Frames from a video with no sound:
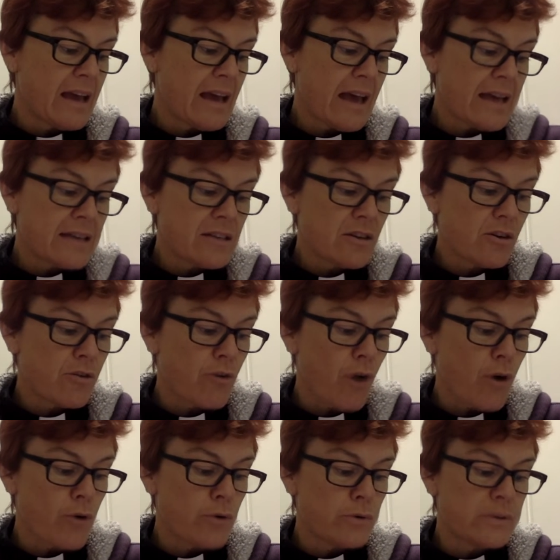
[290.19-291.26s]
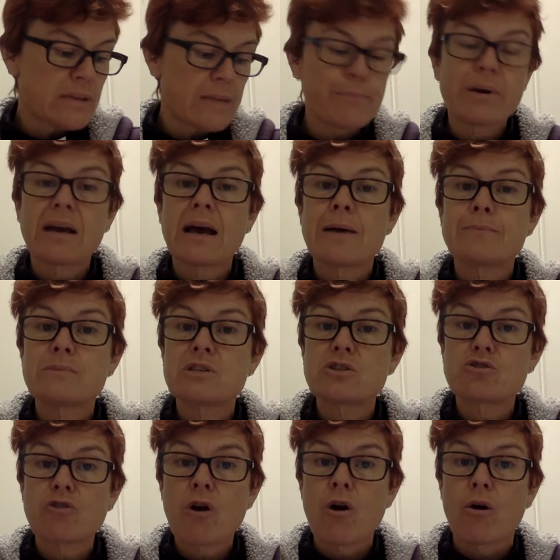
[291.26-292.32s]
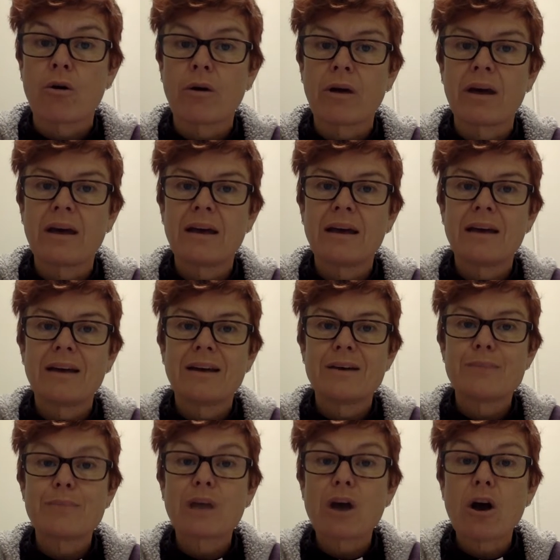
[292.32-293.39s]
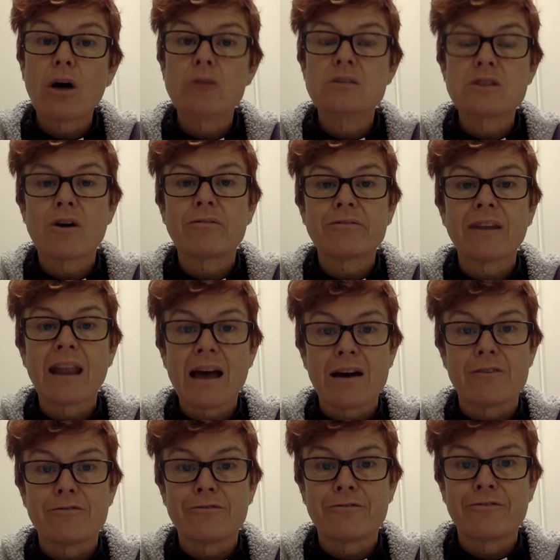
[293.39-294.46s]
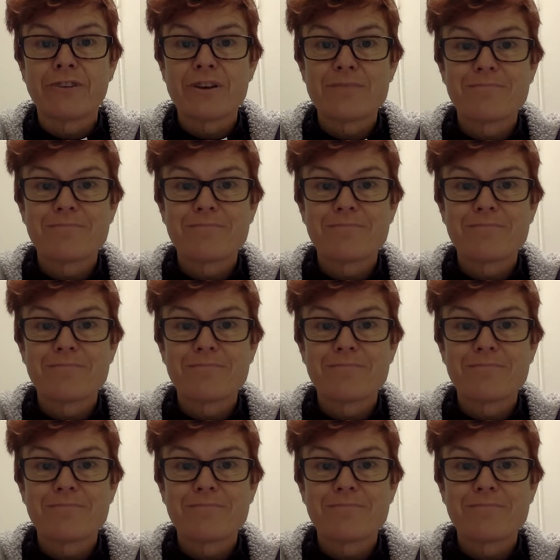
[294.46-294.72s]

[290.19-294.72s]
as it grows and becomes strong because of love.